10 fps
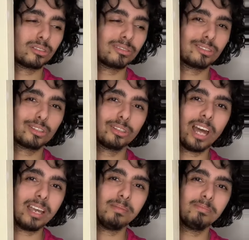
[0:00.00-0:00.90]
should
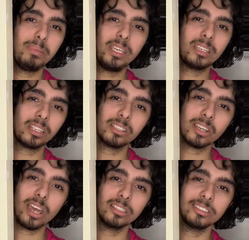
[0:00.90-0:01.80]
I be
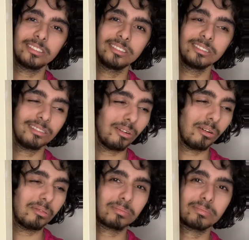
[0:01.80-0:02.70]
concerned?
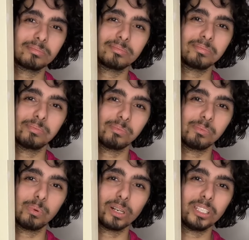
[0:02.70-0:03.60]
Or
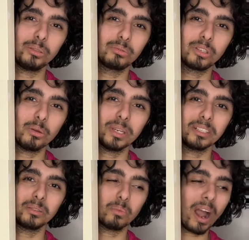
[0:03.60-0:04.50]
what are you
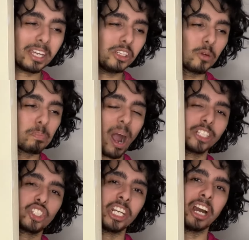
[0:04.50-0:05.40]
doing? Why are you
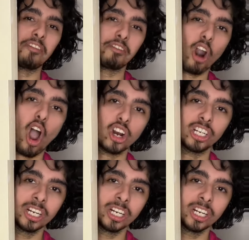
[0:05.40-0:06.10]
punching a frog?